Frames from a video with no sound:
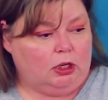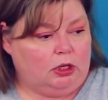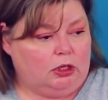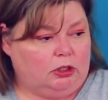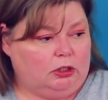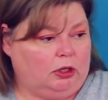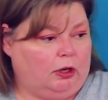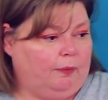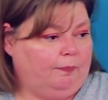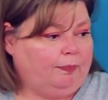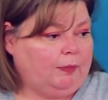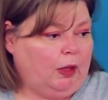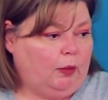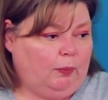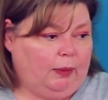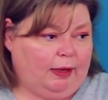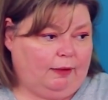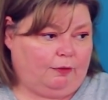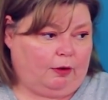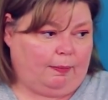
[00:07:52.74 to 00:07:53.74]
So
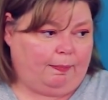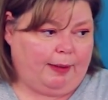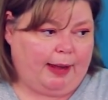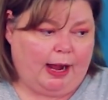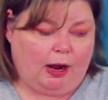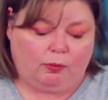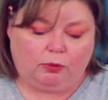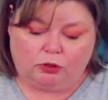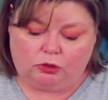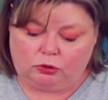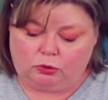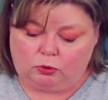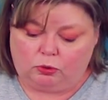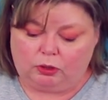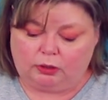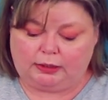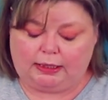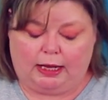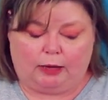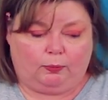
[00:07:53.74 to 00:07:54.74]
we have our power
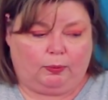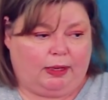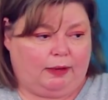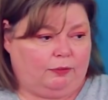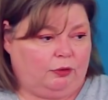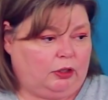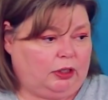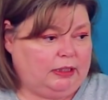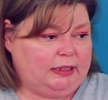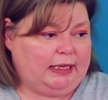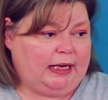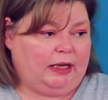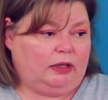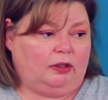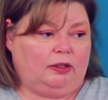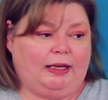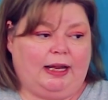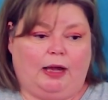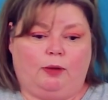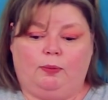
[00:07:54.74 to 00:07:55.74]
source and we have our
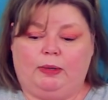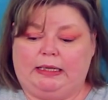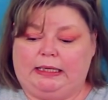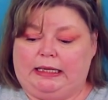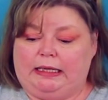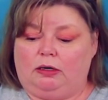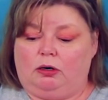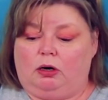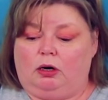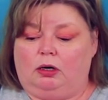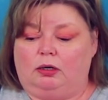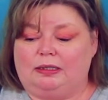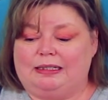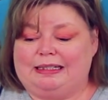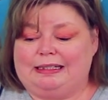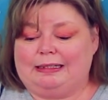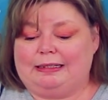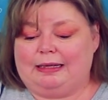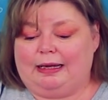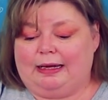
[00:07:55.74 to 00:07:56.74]
container. Now we need our
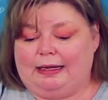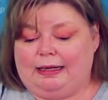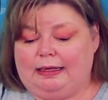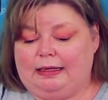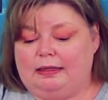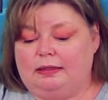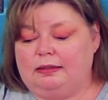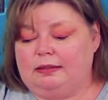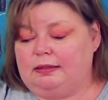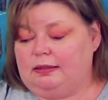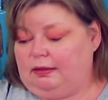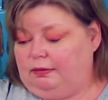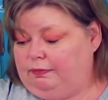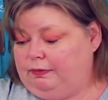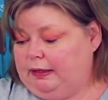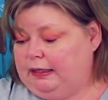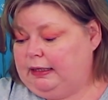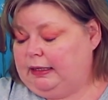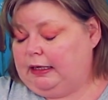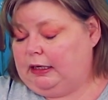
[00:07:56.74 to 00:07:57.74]

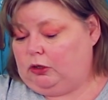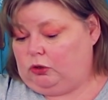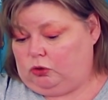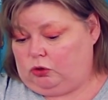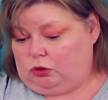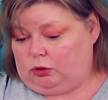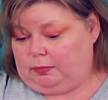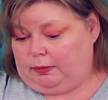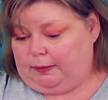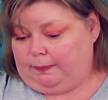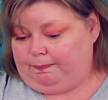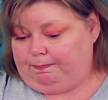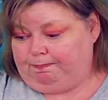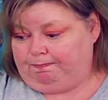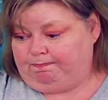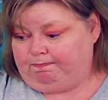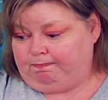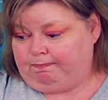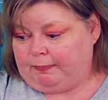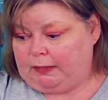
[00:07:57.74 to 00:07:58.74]
scientific instrument.
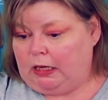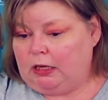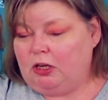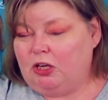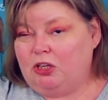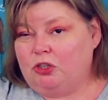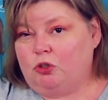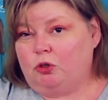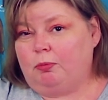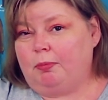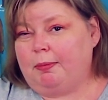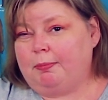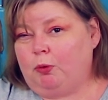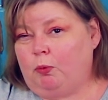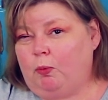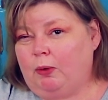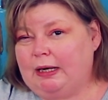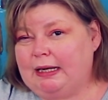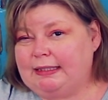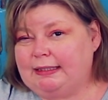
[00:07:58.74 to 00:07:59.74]
Do you remember
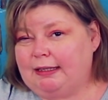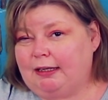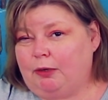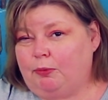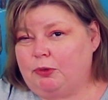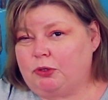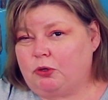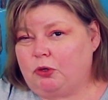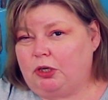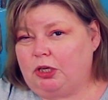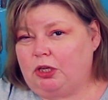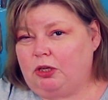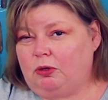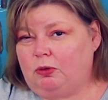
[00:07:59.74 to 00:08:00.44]
what I said I was going to